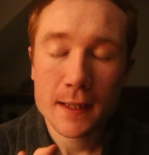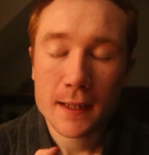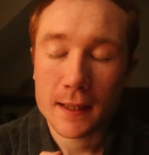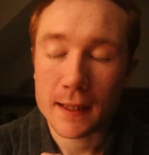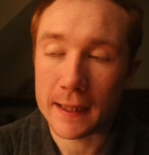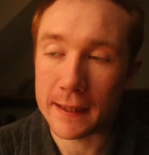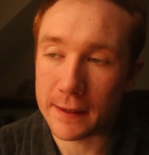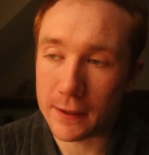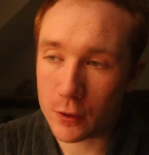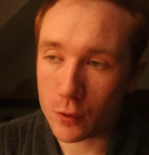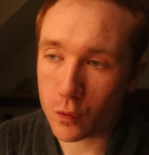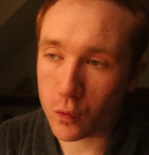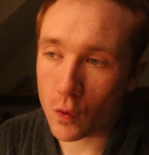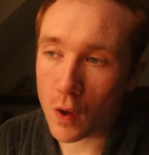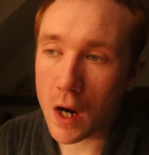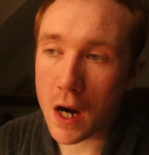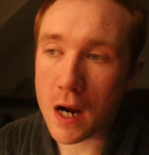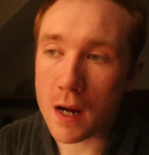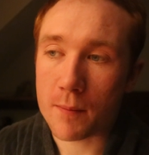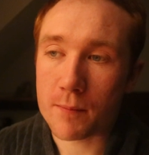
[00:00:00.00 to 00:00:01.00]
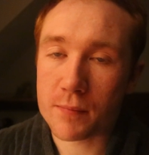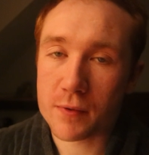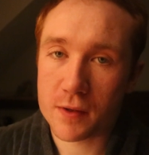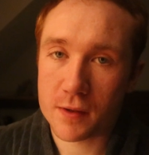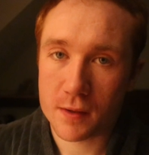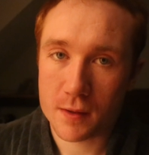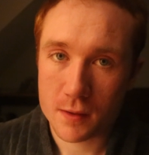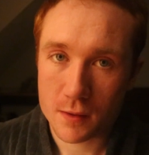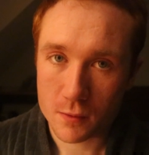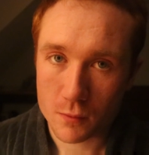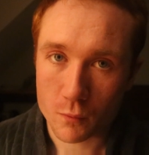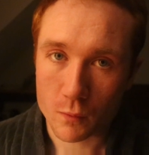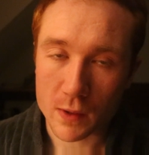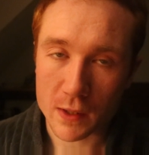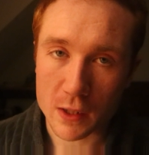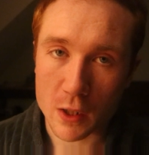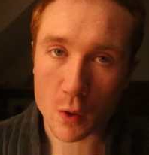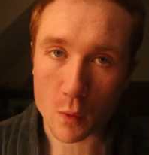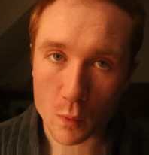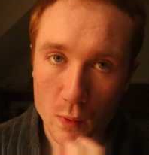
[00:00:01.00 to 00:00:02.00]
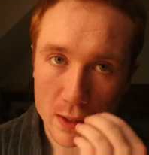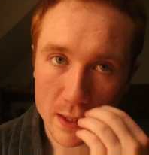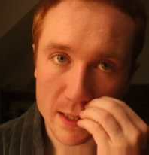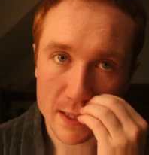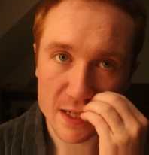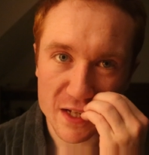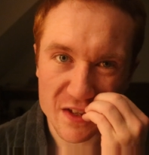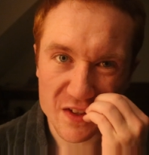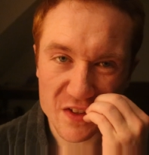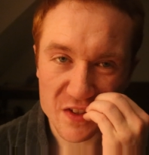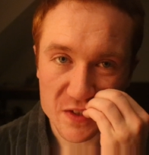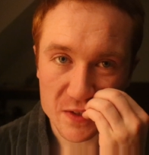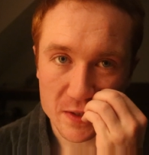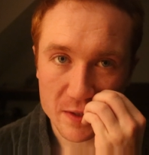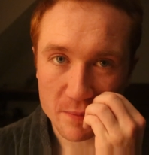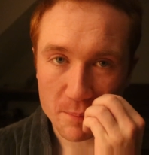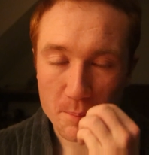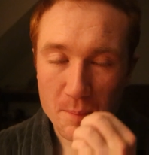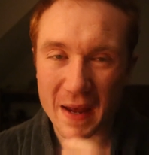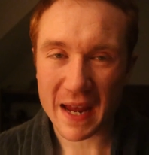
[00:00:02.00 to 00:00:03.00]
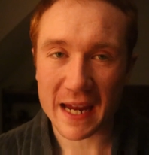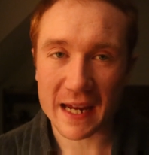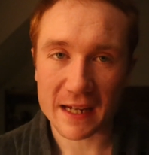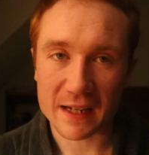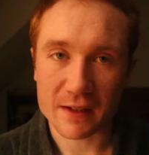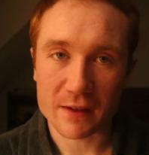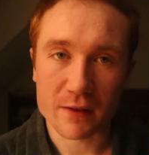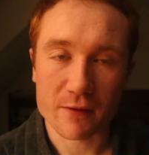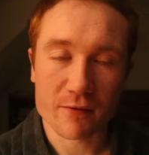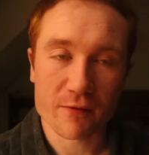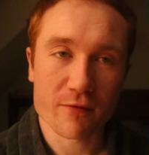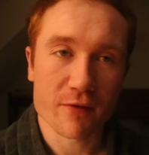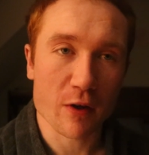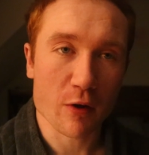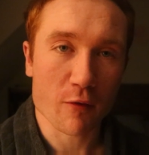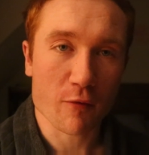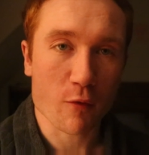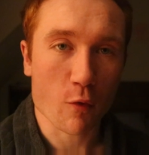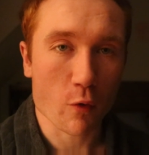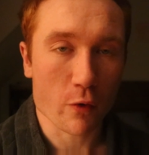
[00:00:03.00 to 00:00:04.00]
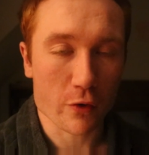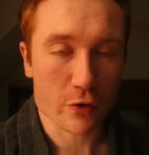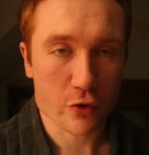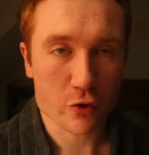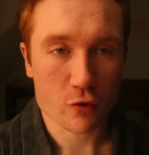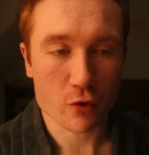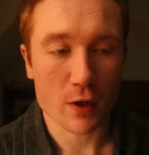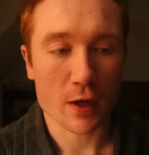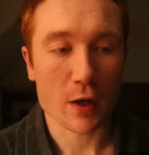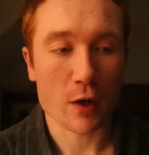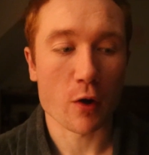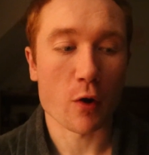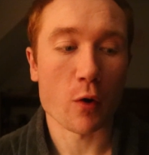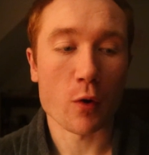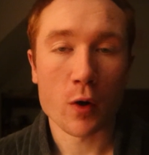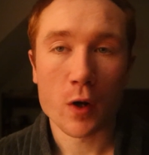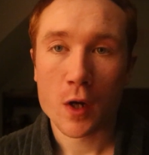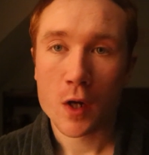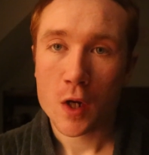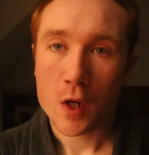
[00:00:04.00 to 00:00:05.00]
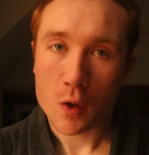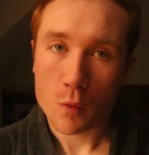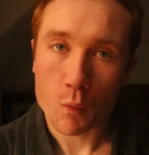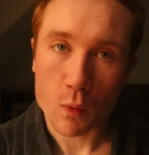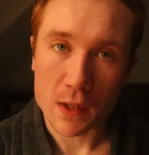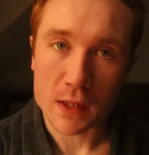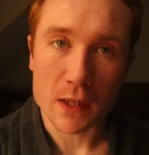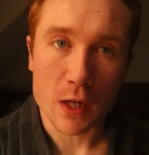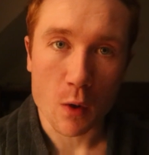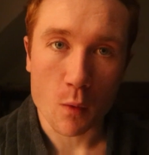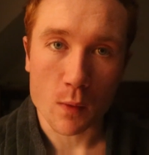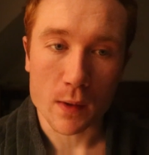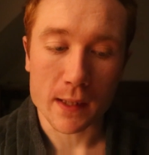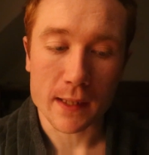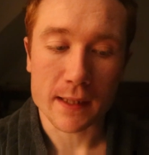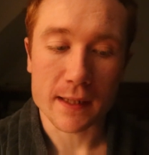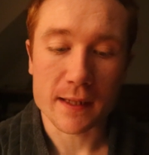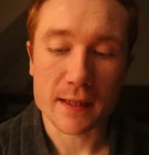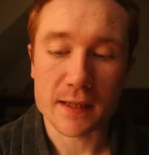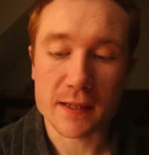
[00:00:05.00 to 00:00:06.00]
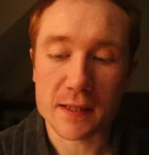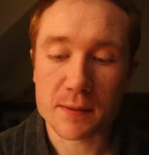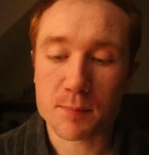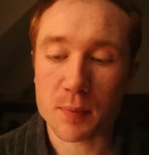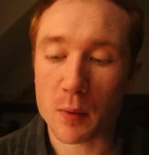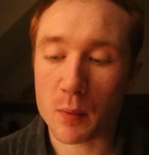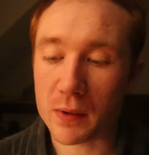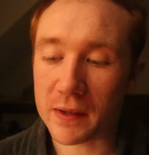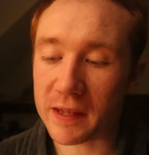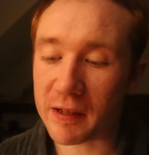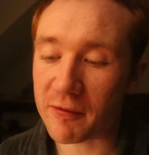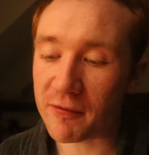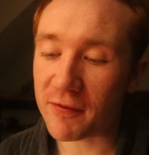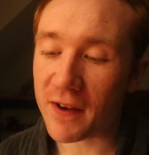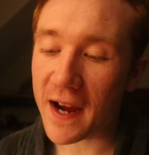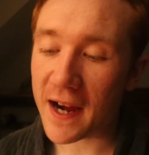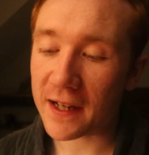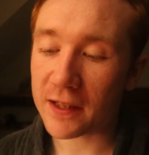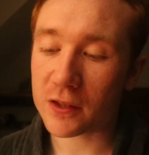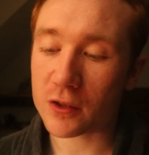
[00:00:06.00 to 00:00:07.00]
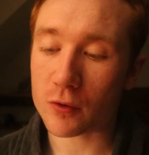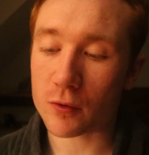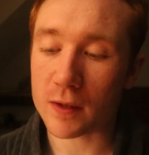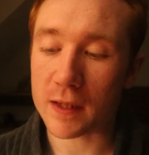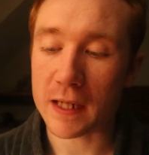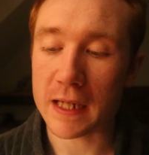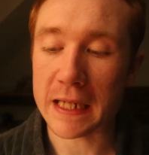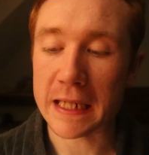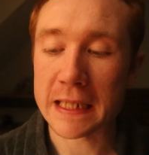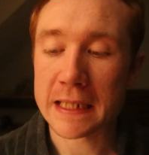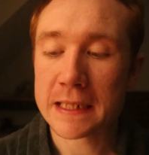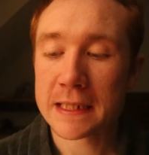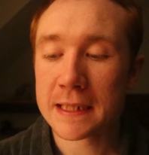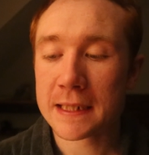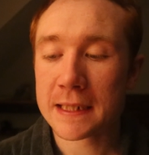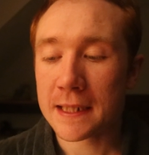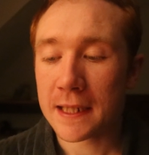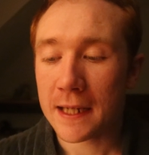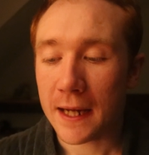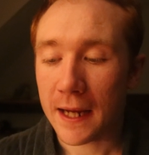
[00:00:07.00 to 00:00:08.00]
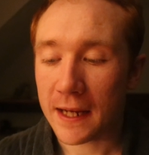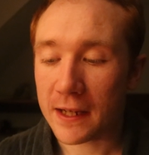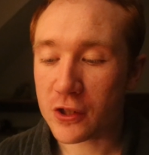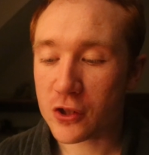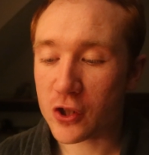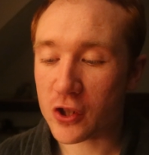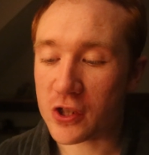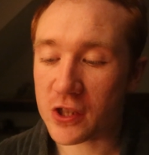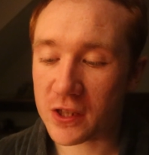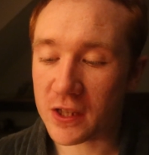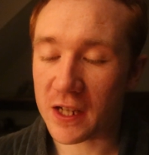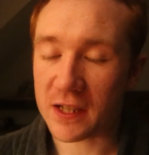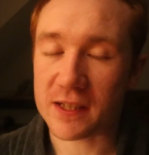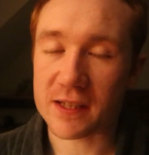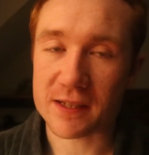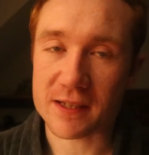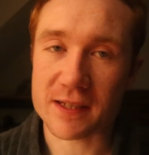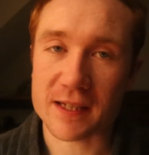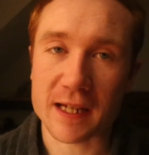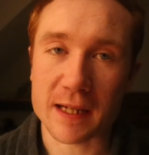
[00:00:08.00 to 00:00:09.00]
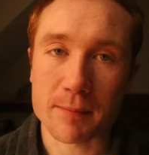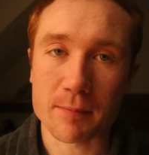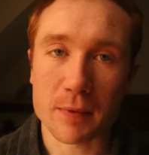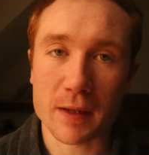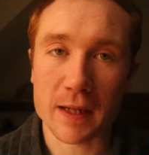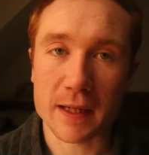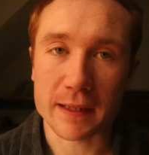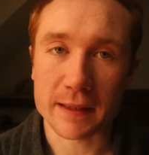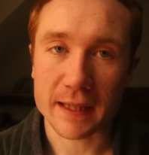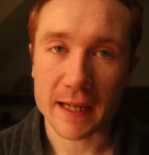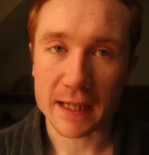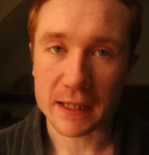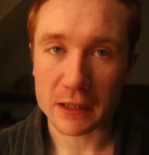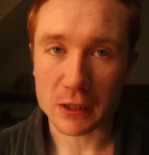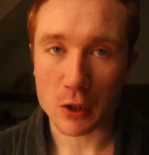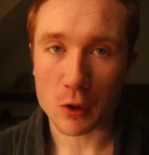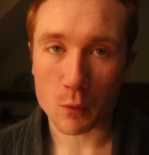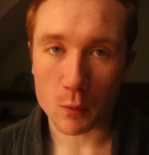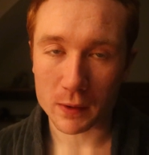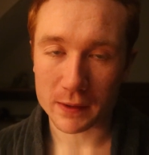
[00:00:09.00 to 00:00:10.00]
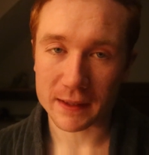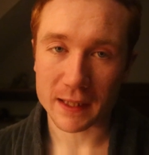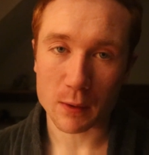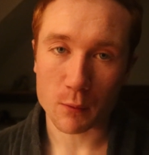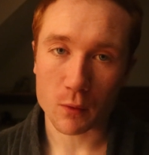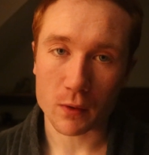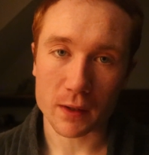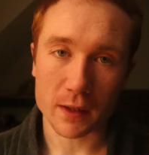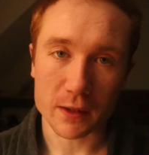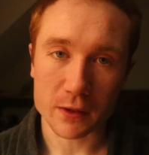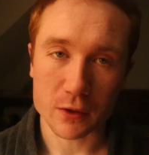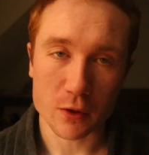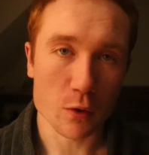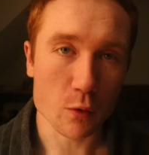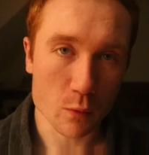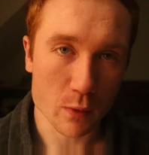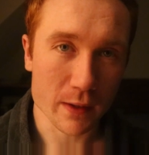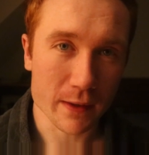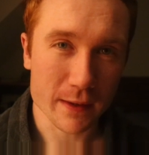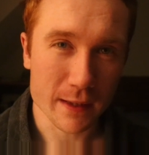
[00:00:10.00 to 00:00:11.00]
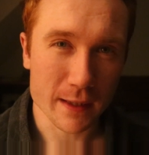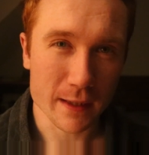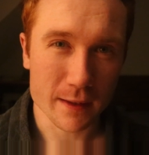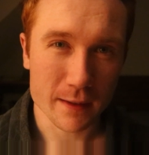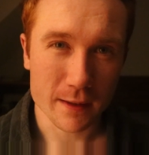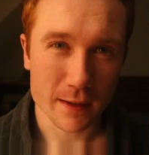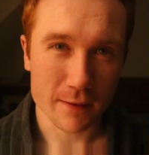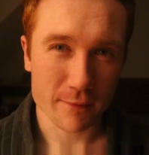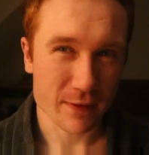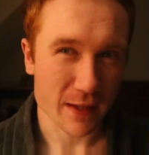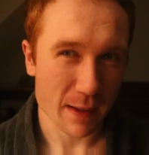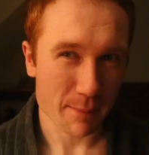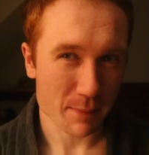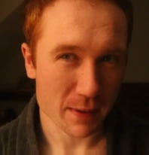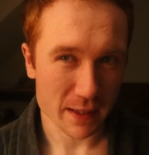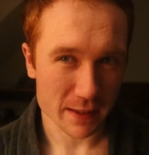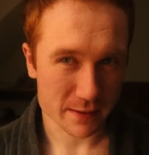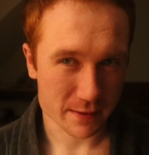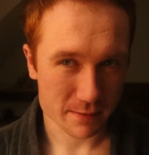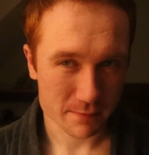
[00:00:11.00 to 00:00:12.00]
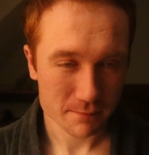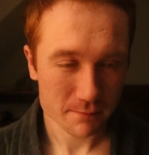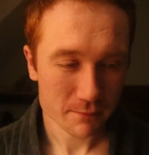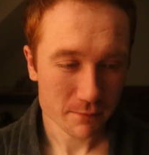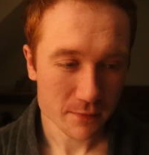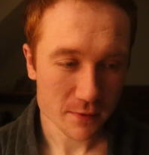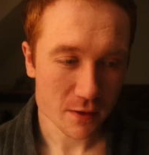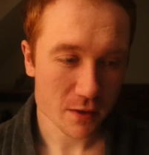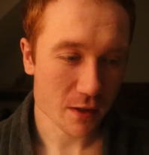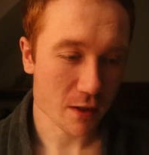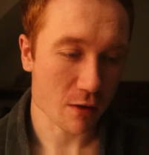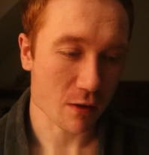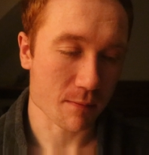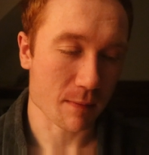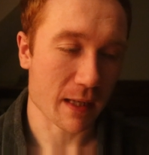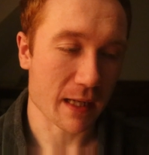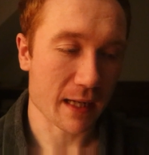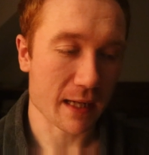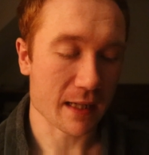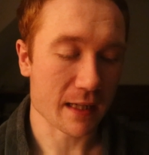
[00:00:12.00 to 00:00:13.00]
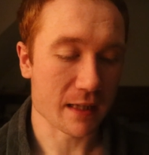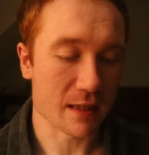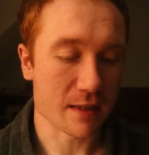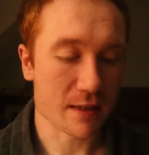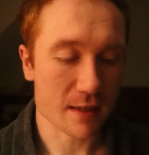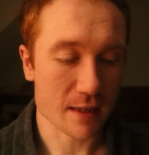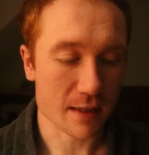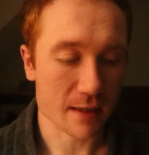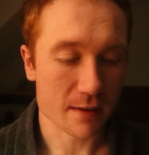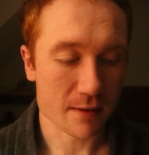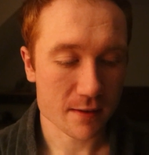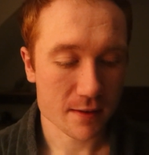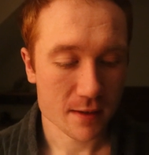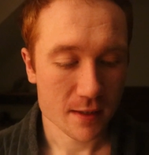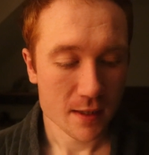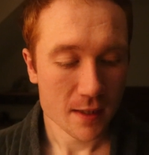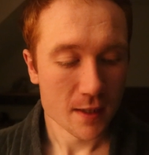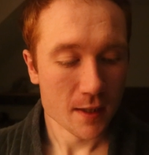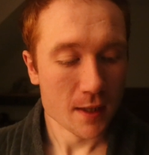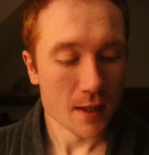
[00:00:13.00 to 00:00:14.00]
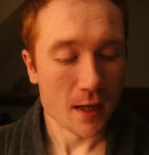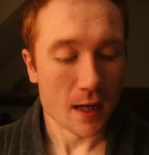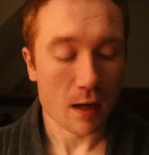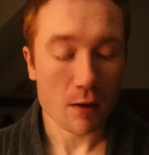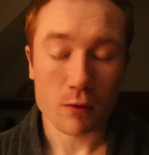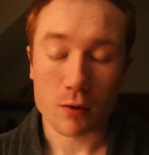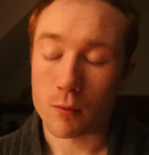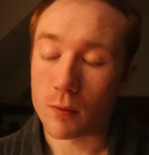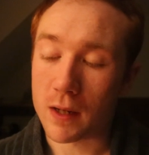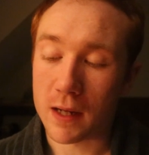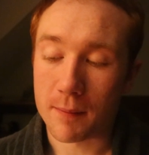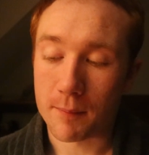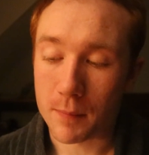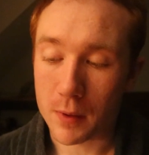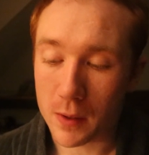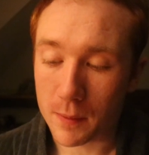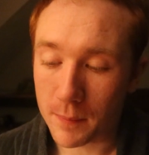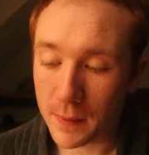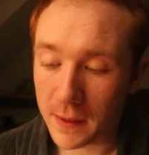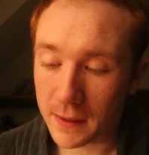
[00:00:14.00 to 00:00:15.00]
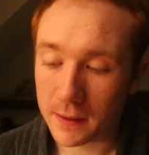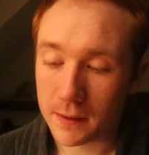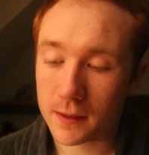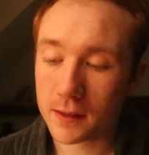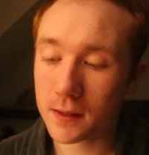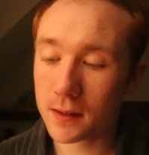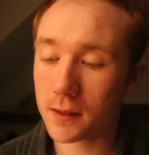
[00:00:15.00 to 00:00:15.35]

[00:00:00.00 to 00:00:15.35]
Like the crops, we know what it is. The main Fear Force trail, we know what it is. But with the factory, it just doesn't seem like they know what they want to do with it. If that makes, any sense. I don't know why I'm burping.